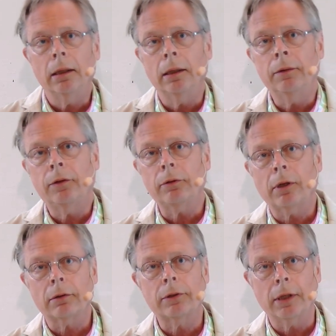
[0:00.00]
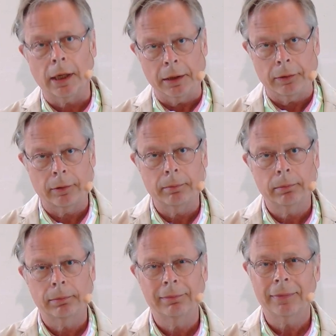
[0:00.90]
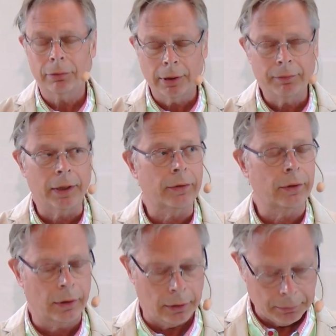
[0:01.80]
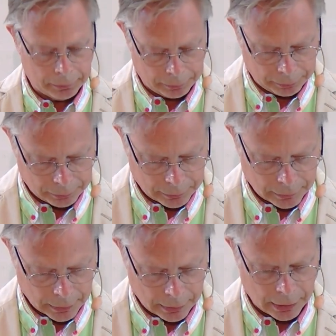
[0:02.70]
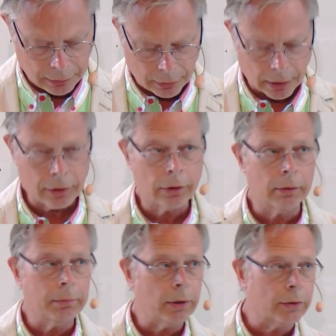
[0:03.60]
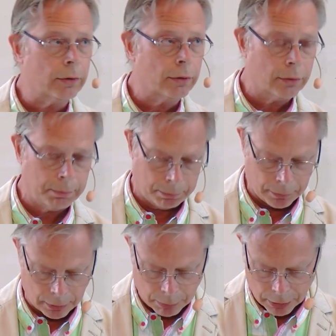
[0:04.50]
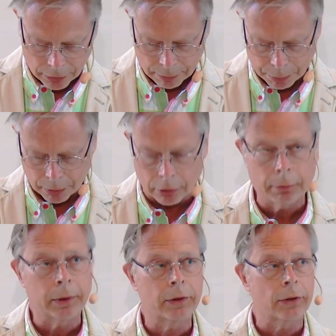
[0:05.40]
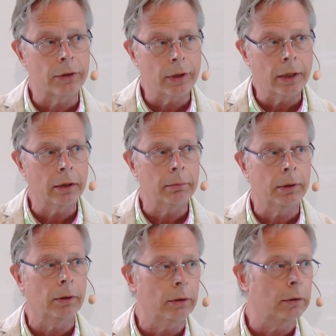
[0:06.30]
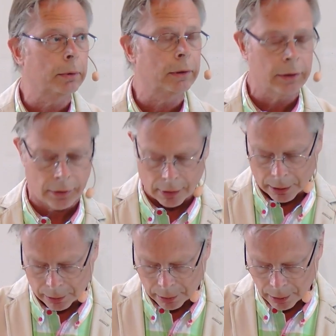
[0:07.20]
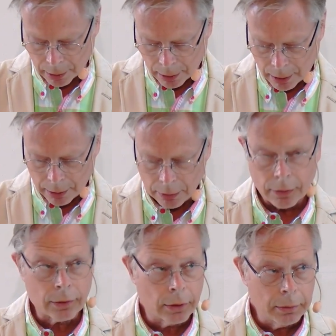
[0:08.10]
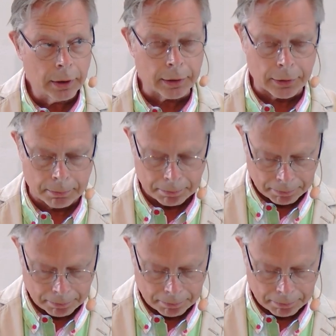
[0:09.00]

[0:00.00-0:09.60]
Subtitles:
In 2008, 12 years ago, the International Master Program in Sustainable Urban Design, SUDES,